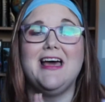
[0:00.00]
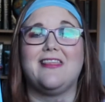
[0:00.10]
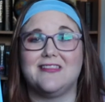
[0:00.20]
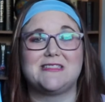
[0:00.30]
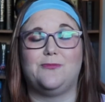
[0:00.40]

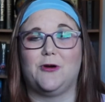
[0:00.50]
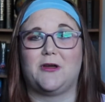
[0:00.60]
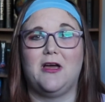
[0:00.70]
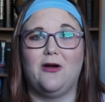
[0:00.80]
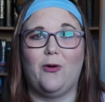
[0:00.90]
This
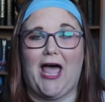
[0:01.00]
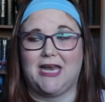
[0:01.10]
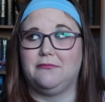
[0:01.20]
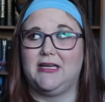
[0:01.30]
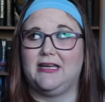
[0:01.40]
book
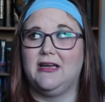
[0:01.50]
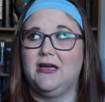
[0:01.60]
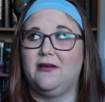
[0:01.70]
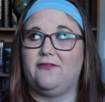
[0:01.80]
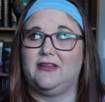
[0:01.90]
had me
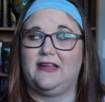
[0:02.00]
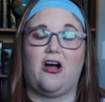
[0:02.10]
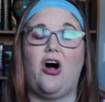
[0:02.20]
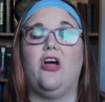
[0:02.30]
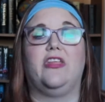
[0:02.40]
feeling
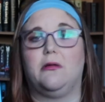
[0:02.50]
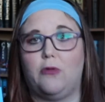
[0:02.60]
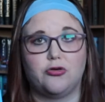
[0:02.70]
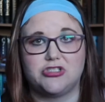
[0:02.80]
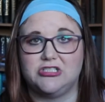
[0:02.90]
all the
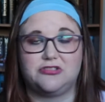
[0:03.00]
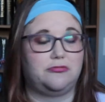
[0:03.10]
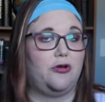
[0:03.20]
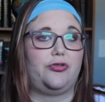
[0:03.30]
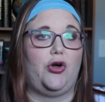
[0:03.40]
emotions
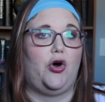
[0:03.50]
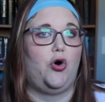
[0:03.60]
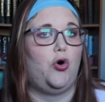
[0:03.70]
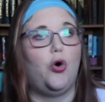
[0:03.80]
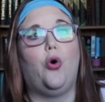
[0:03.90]
throughout the
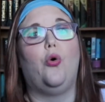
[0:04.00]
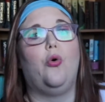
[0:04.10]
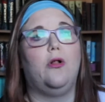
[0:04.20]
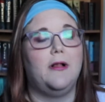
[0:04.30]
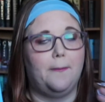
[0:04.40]

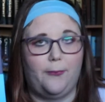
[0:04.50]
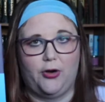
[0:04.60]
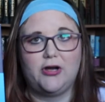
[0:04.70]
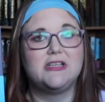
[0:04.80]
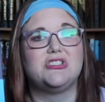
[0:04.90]
whole
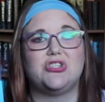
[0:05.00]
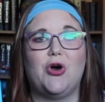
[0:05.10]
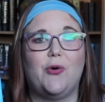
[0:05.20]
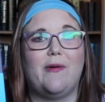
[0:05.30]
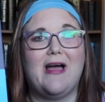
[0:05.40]
book,
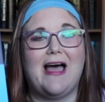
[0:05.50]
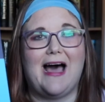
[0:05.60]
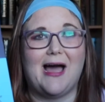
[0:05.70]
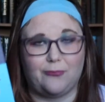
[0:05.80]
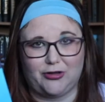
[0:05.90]
so
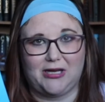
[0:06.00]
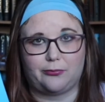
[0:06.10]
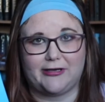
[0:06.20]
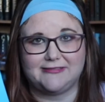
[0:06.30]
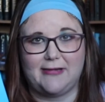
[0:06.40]
I'm really
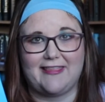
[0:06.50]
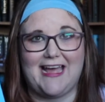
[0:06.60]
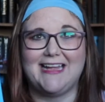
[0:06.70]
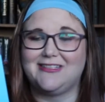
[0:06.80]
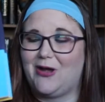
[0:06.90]
impressed by
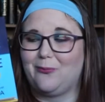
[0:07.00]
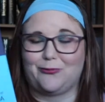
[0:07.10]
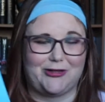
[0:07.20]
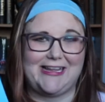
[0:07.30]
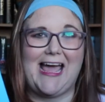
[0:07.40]
that. So I'm
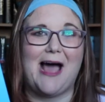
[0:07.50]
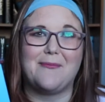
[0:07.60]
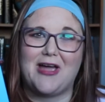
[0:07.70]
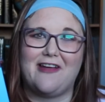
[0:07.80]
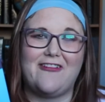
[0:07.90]
really
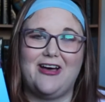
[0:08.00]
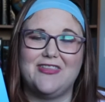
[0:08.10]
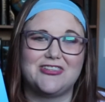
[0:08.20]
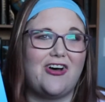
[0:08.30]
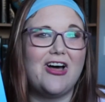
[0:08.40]
happy I found
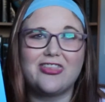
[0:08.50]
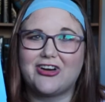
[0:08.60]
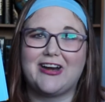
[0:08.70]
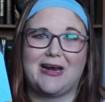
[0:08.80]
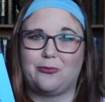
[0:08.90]
this
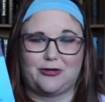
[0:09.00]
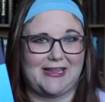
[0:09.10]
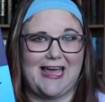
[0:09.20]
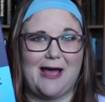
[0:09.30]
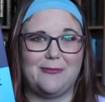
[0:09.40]
author, and I'm
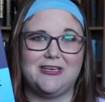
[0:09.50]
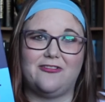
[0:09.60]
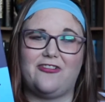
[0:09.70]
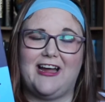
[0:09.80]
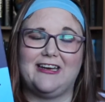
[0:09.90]
really happy to
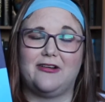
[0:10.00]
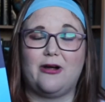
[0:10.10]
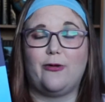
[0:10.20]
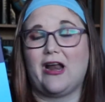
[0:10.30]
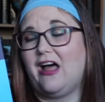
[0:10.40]
find out
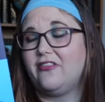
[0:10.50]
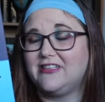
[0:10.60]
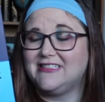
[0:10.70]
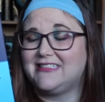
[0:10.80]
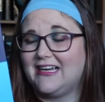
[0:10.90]
what else
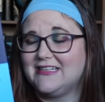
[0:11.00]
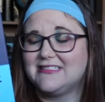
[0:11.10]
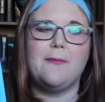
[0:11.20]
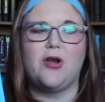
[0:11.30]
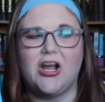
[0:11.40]
he
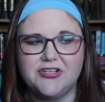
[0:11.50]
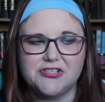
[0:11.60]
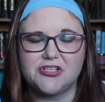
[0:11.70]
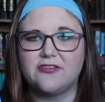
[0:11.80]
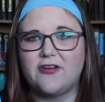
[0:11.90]
does. I'm not too
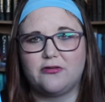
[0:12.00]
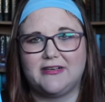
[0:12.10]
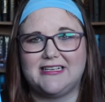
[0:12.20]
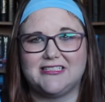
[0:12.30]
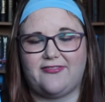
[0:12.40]
sure if I'll
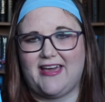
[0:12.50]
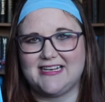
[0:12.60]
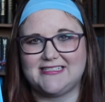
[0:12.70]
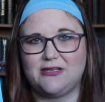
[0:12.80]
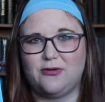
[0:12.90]
read his
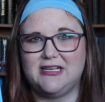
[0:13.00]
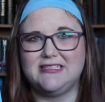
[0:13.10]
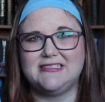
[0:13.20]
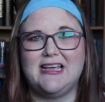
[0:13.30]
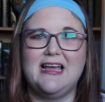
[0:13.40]
fantasy
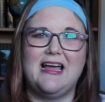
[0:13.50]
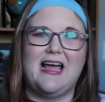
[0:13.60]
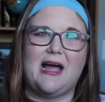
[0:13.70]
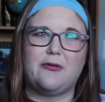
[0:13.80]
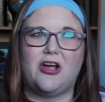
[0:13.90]
ones.
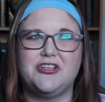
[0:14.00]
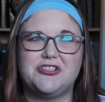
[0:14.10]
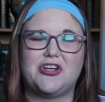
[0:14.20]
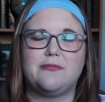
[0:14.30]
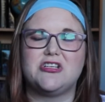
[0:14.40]
I'm not too
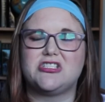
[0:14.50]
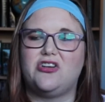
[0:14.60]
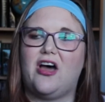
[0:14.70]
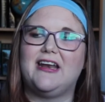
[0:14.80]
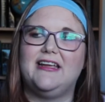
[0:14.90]
sure. I'm just
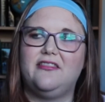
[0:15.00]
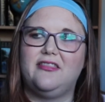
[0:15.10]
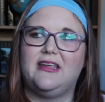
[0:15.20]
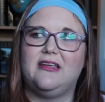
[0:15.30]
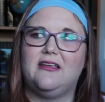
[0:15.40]
not in
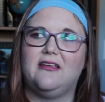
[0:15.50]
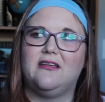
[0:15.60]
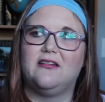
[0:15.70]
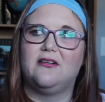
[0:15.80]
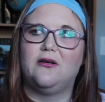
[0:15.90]

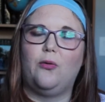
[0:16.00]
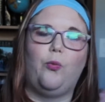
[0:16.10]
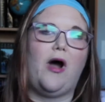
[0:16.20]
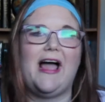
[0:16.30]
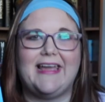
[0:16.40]
the
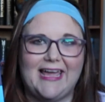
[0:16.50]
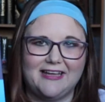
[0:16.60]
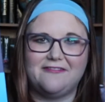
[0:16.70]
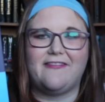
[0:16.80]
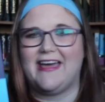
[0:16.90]

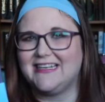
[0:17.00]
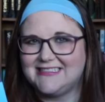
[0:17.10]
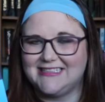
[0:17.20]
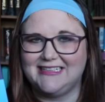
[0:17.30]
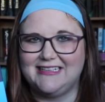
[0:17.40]
YA
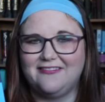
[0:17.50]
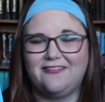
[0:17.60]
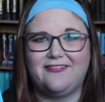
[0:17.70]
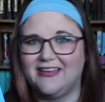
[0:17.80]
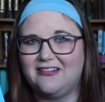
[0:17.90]
fantasy
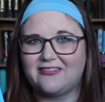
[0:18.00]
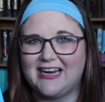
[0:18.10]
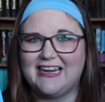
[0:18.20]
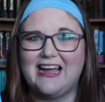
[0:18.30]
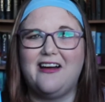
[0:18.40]
feel
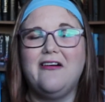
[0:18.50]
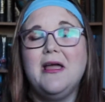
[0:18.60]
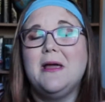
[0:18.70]
right now.